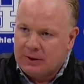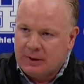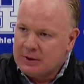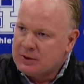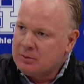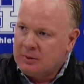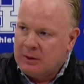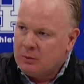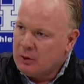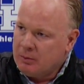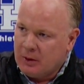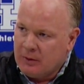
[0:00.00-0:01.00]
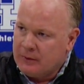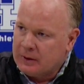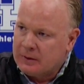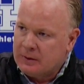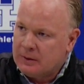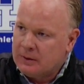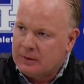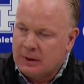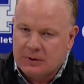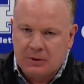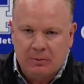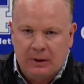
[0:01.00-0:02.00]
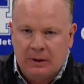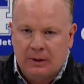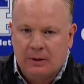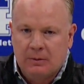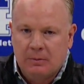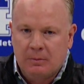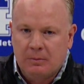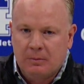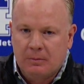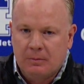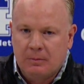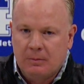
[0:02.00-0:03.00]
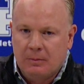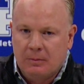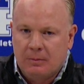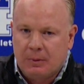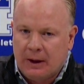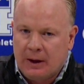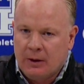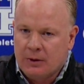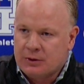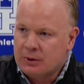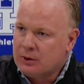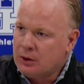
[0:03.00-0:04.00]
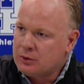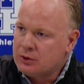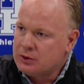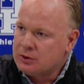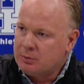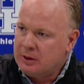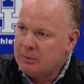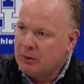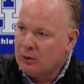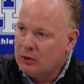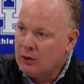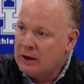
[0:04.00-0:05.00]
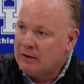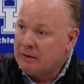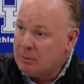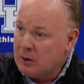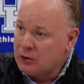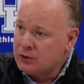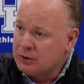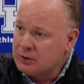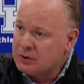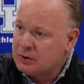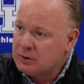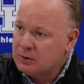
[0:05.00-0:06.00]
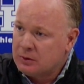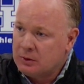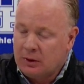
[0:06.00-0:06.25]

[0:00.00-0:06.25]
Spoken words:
That doesn't mean we're perfect. It doesn't mean players and coaches and people don't have emotions.